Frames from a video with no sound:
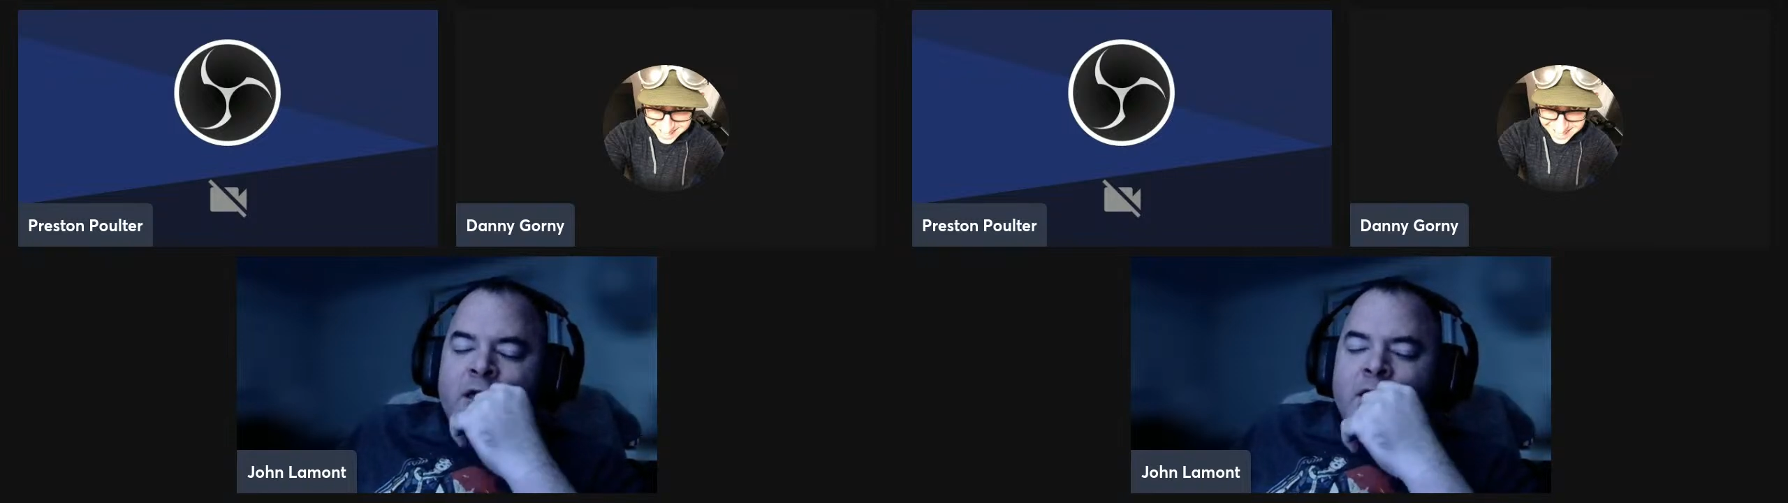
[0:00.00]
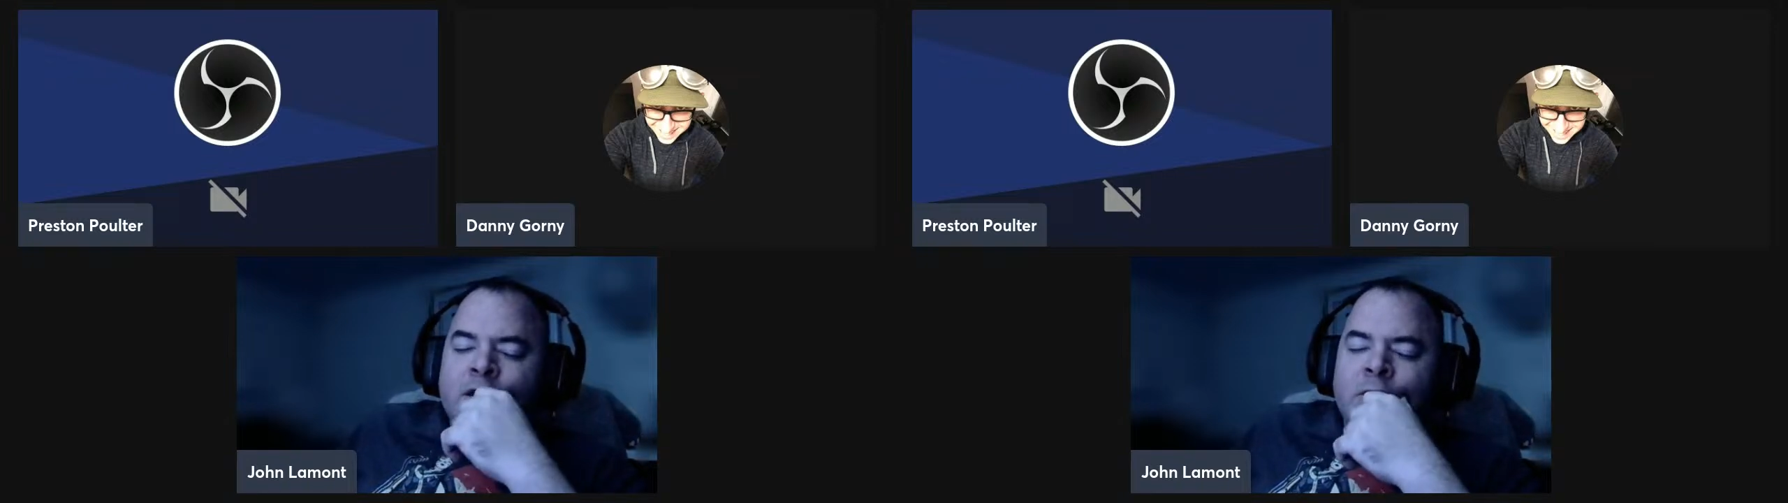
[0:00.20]

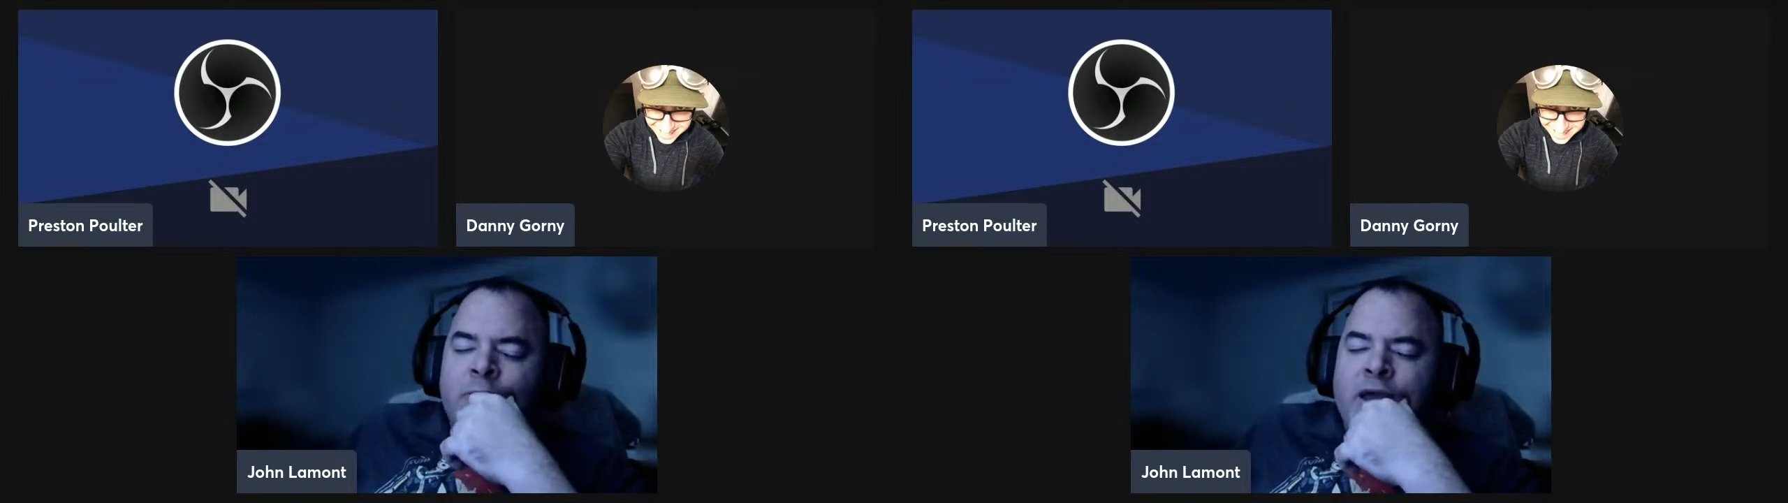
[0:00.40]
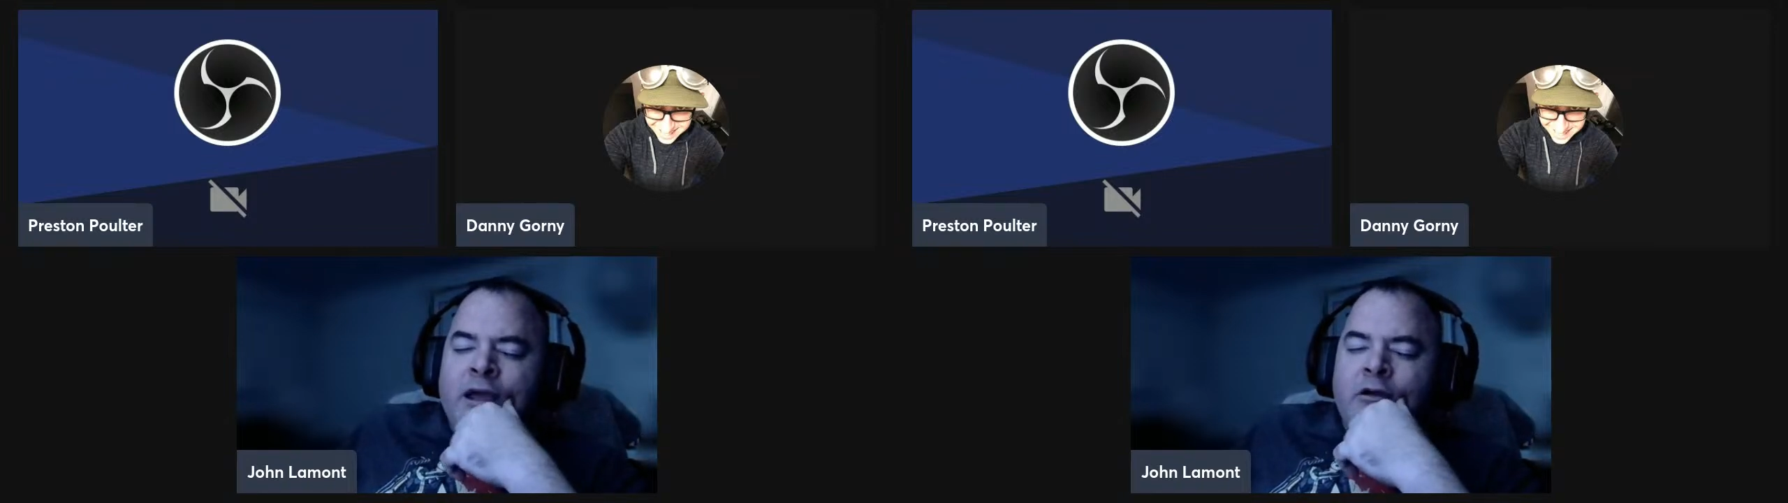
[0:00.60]

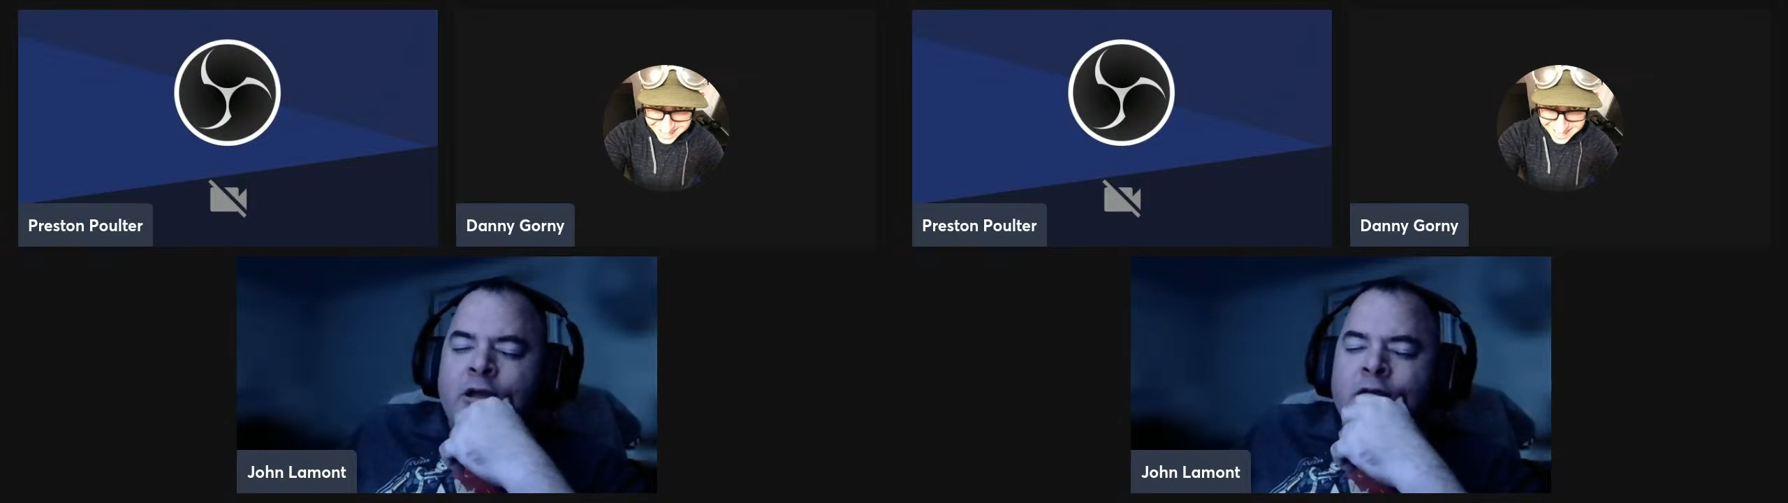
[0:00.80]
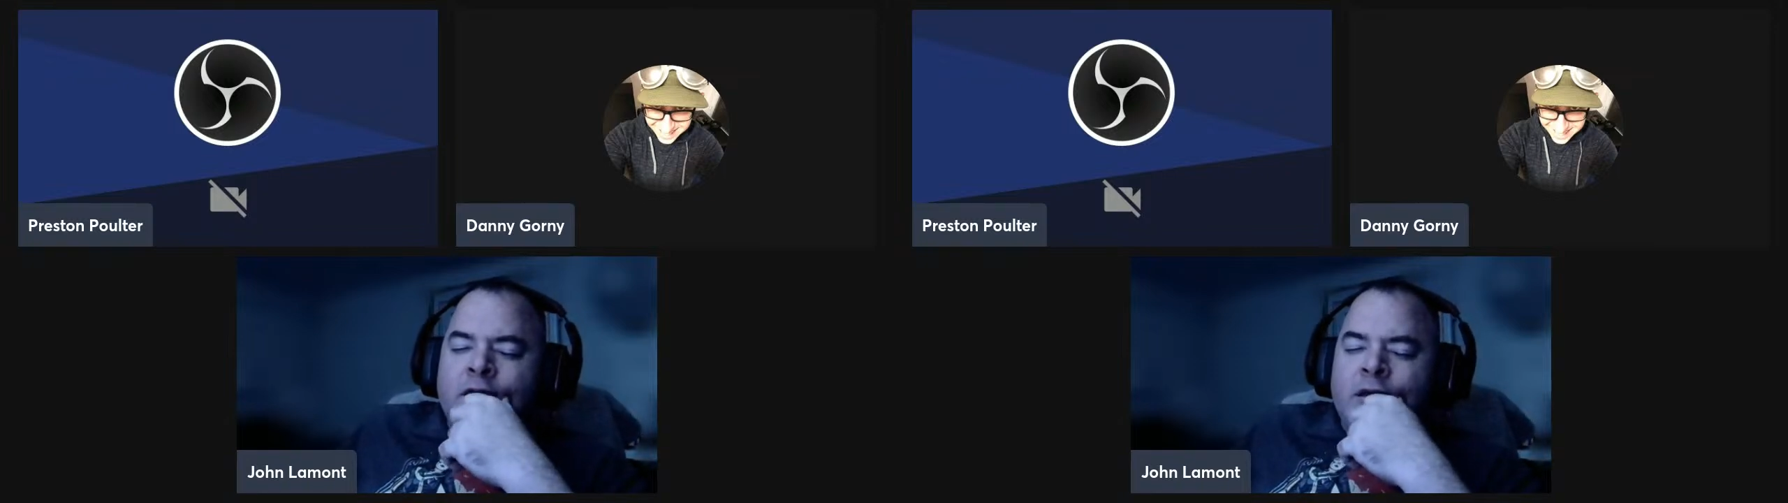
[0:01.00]

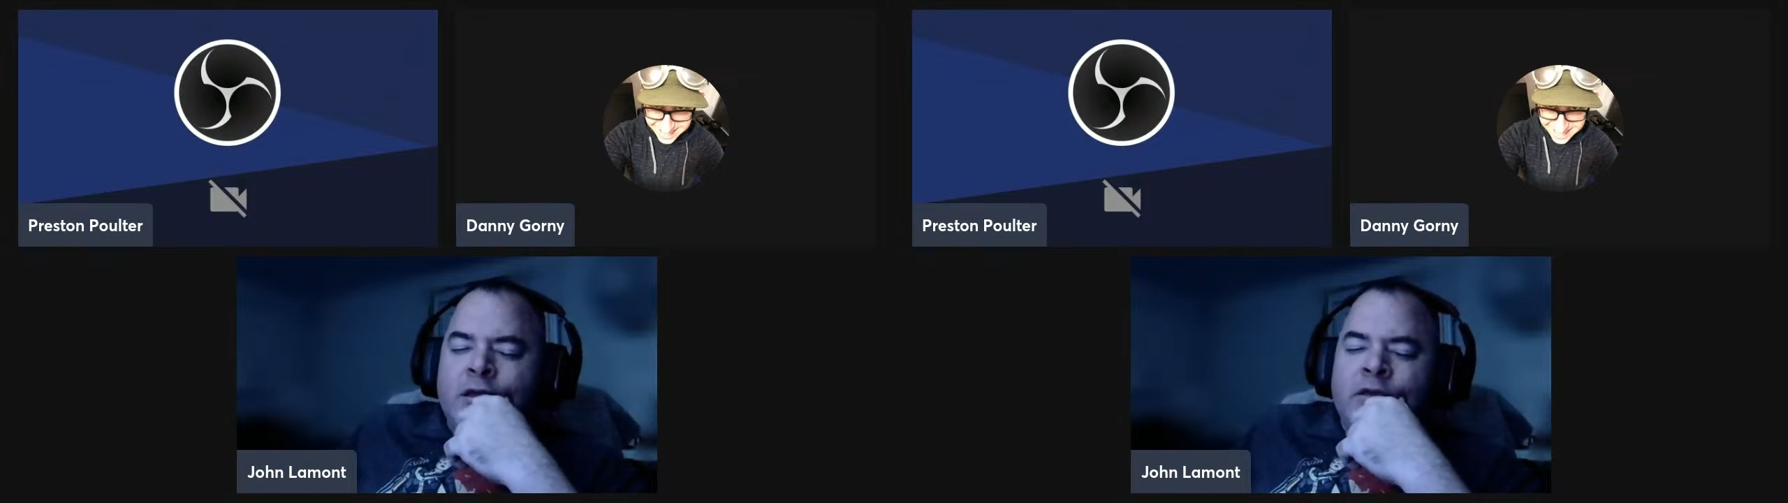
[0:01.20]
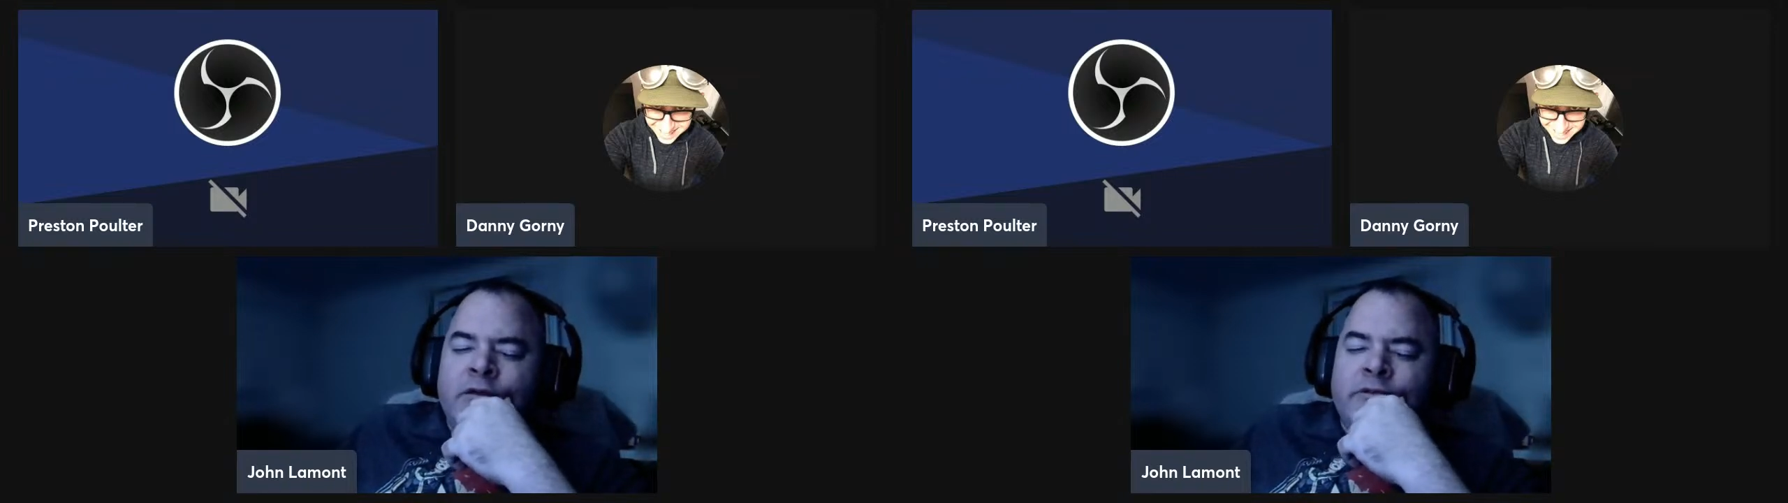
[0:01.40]
comparing
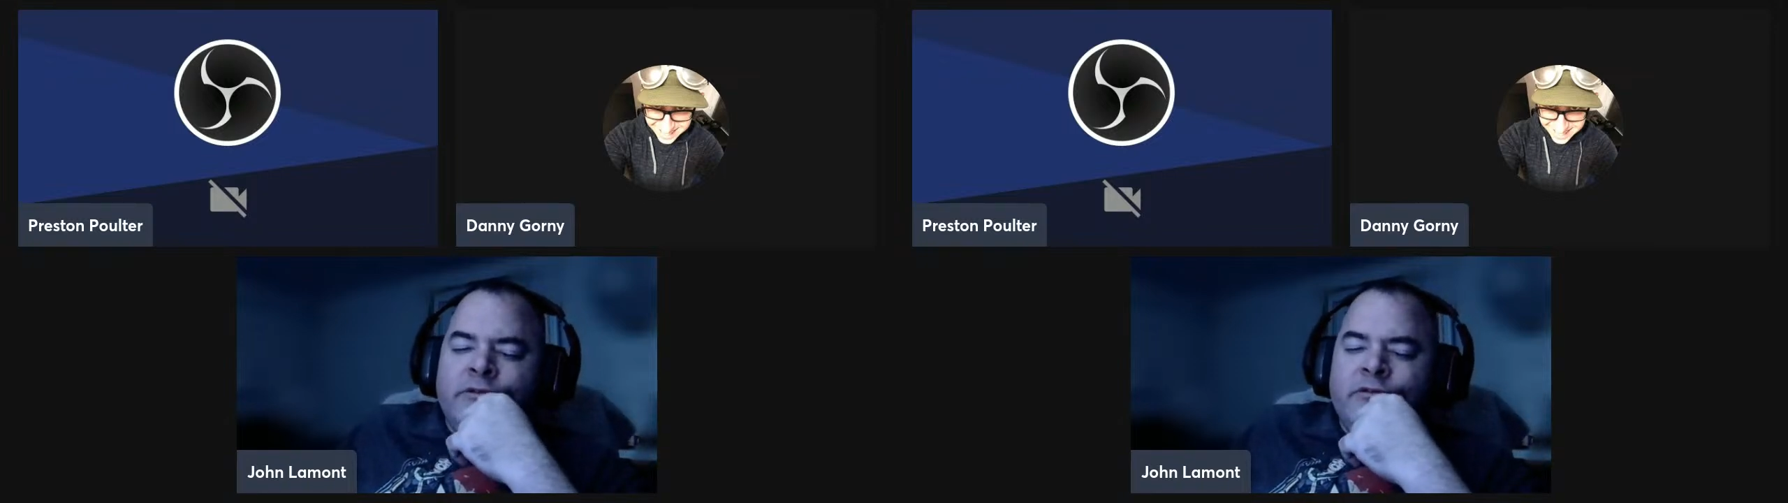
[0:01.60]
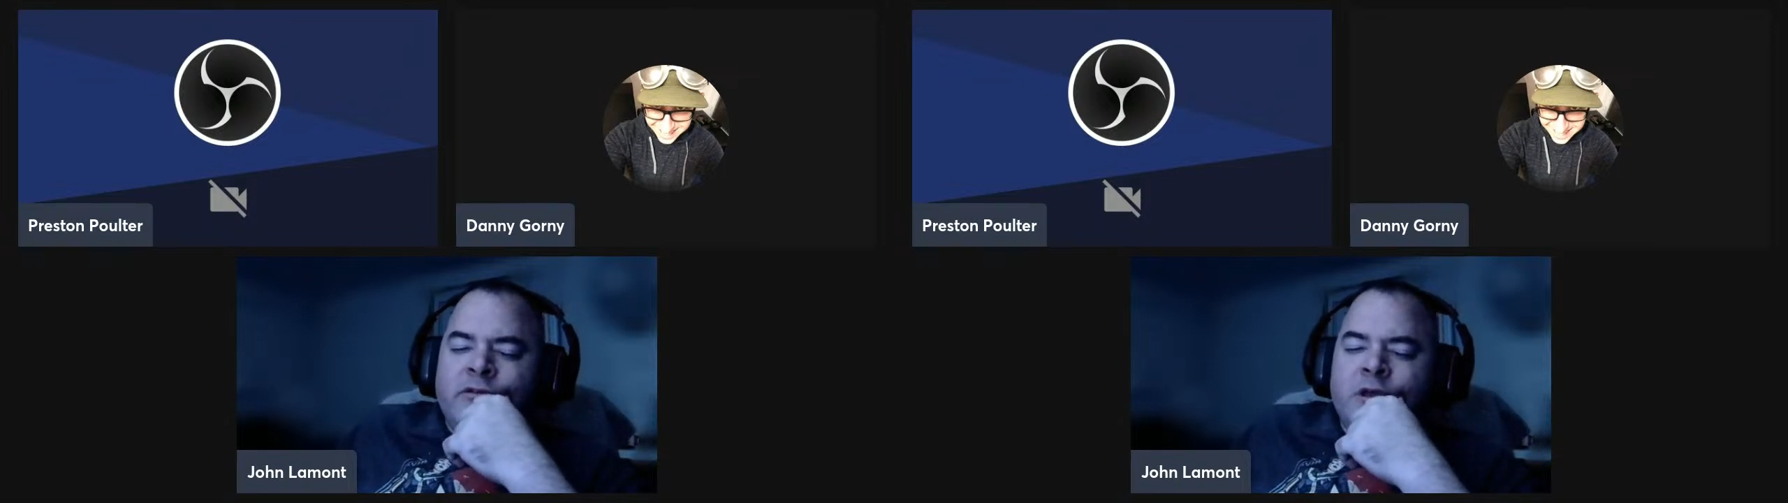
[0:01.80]
his